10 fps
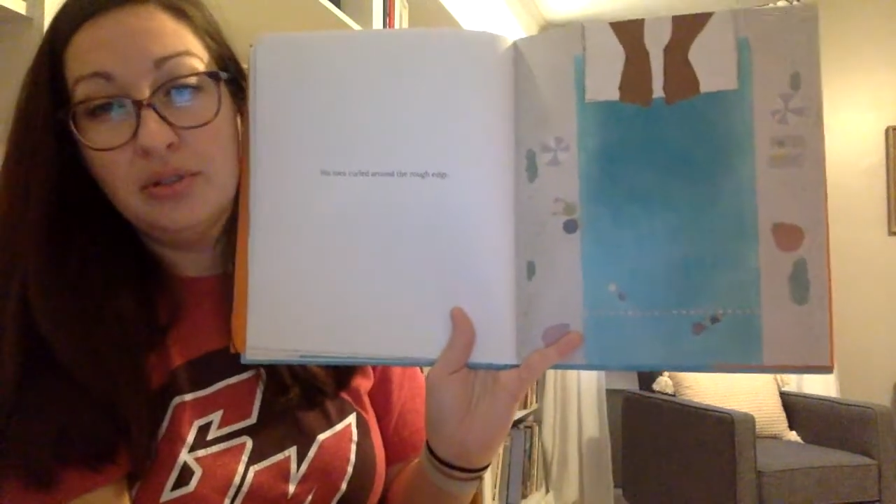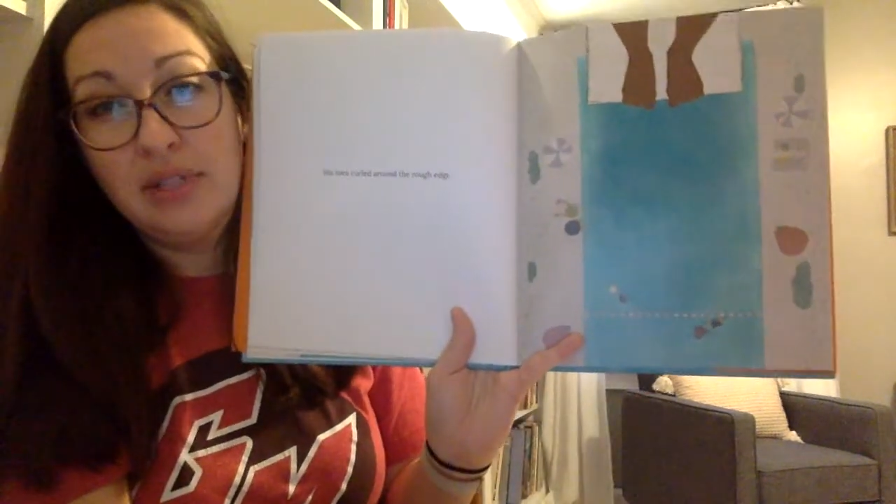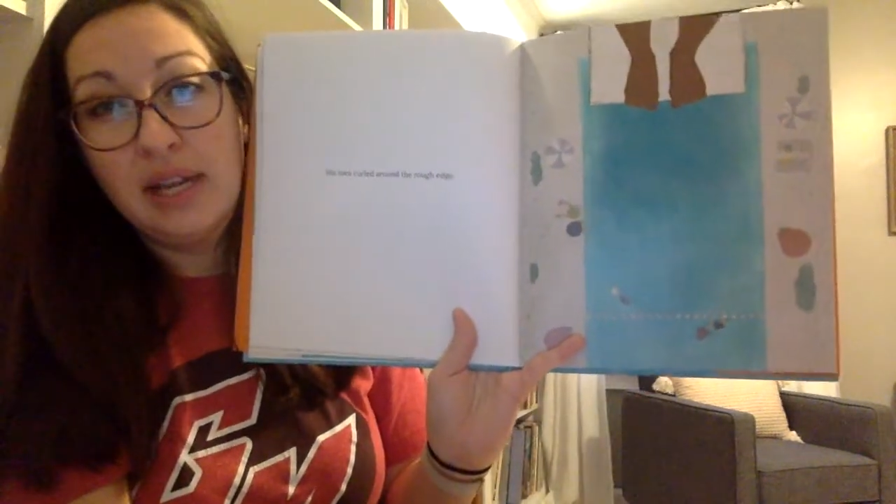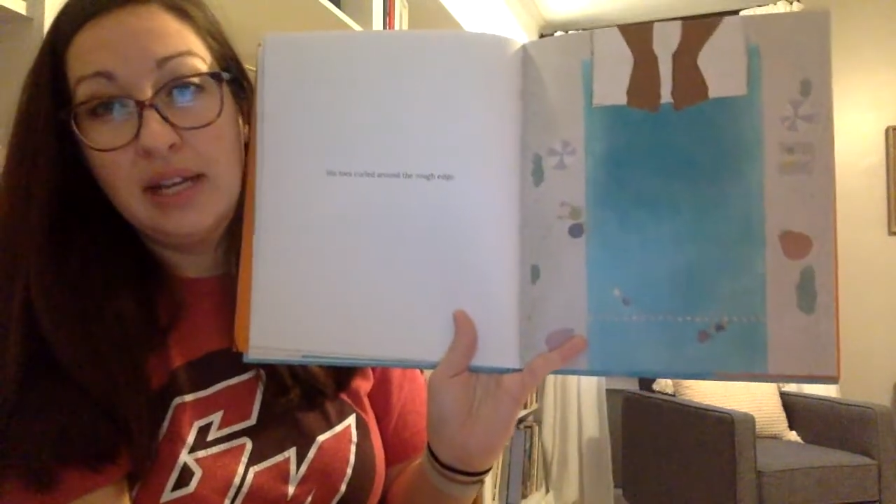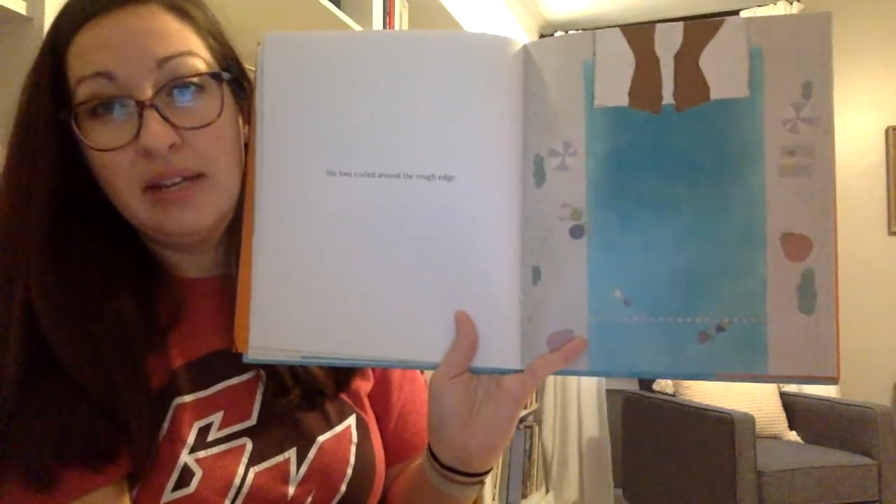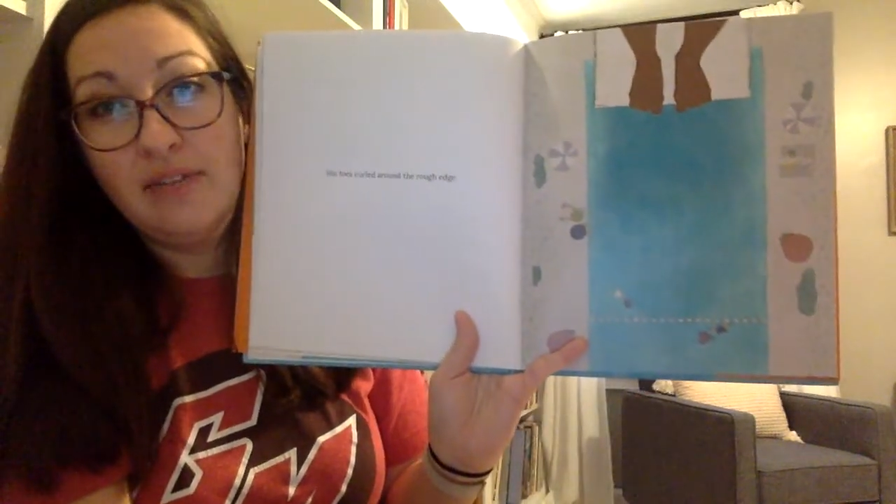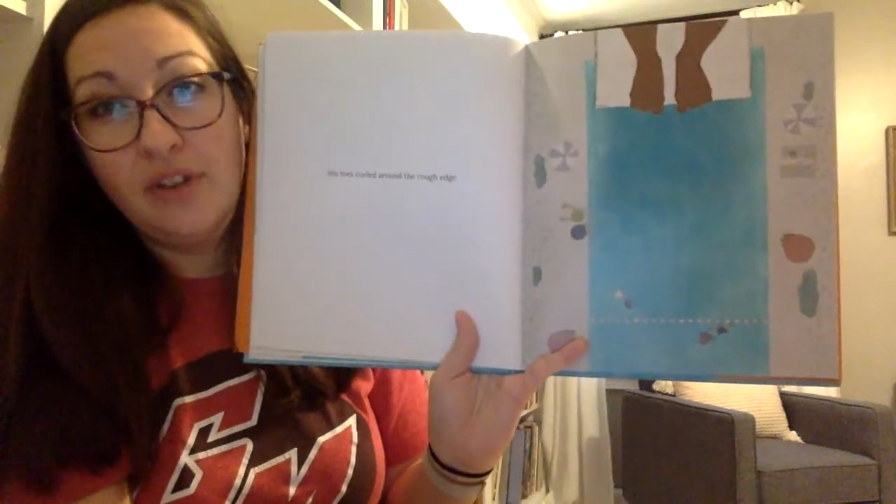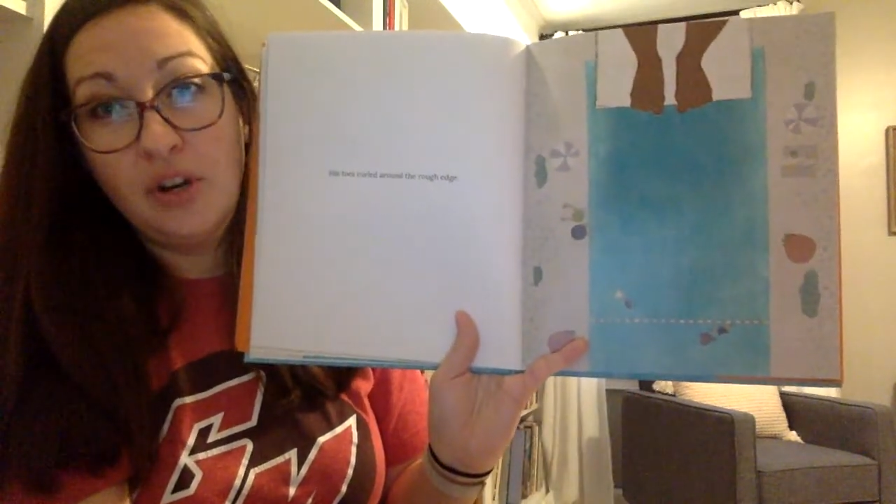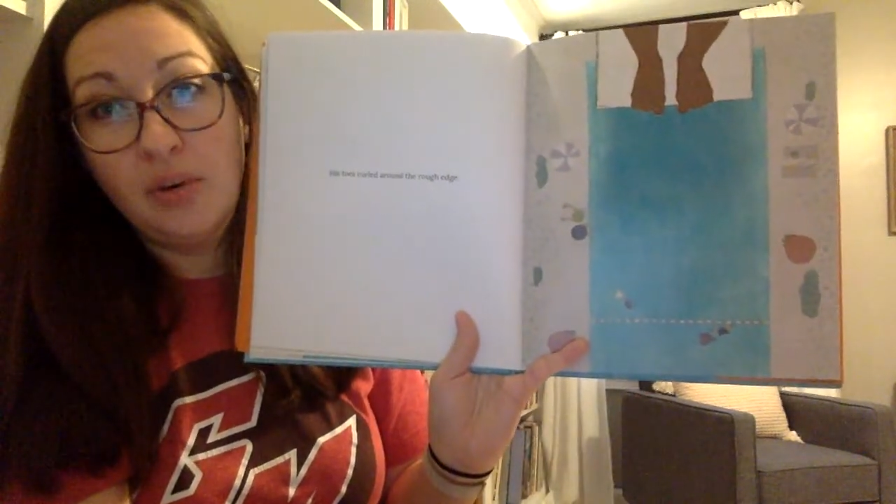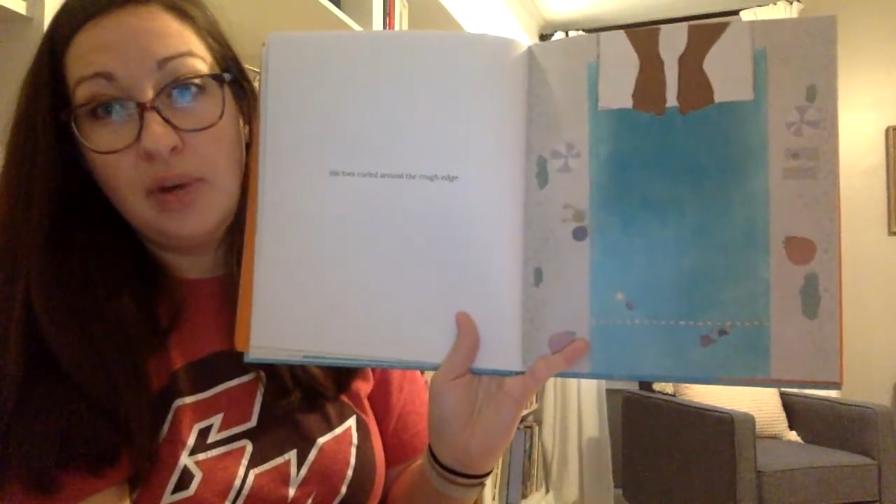tiny
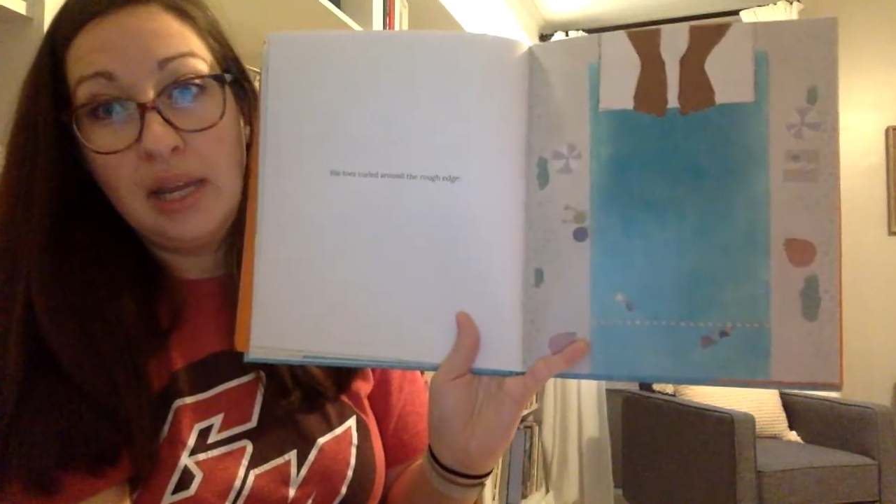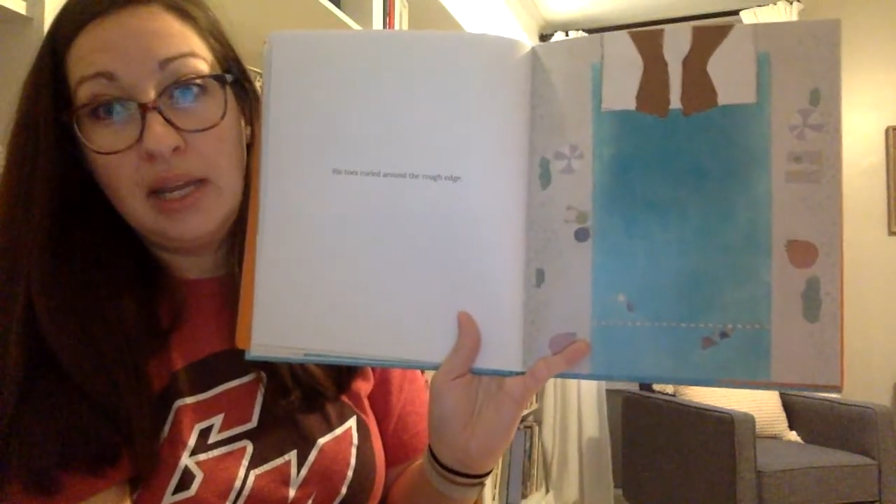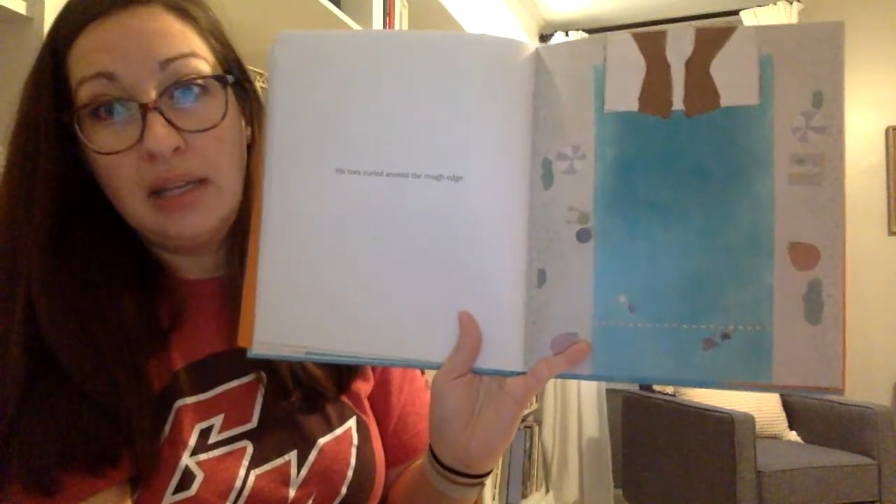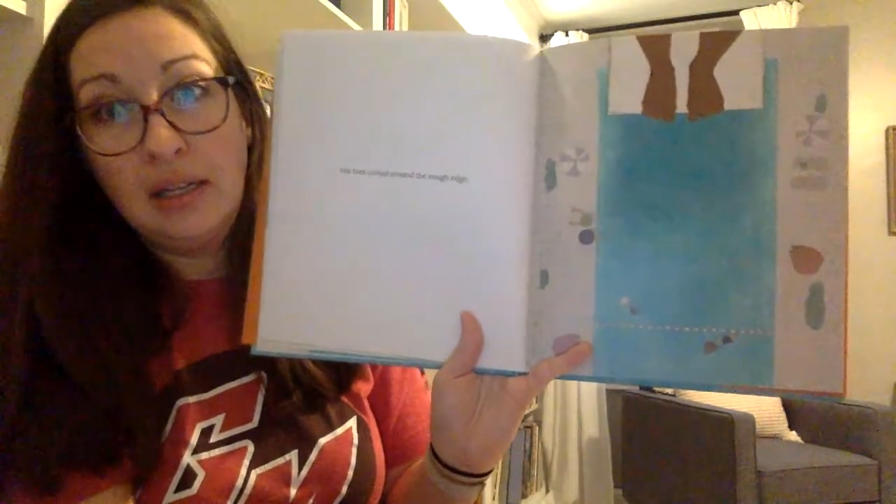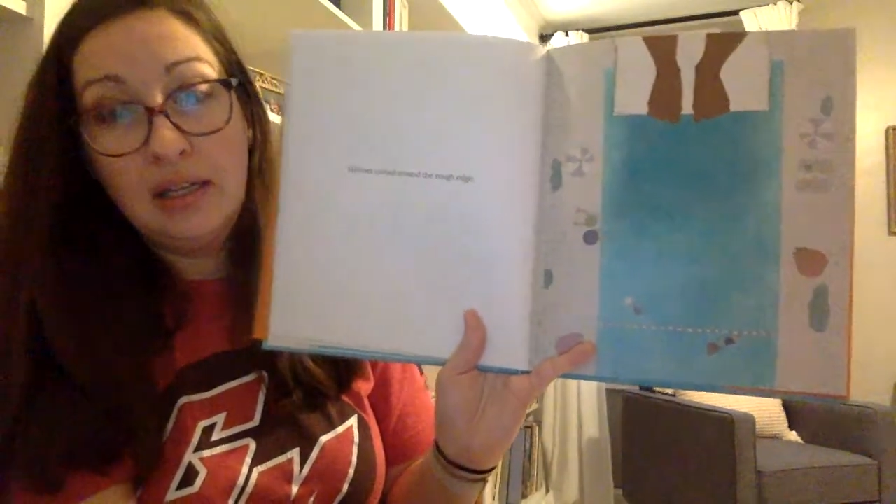far away.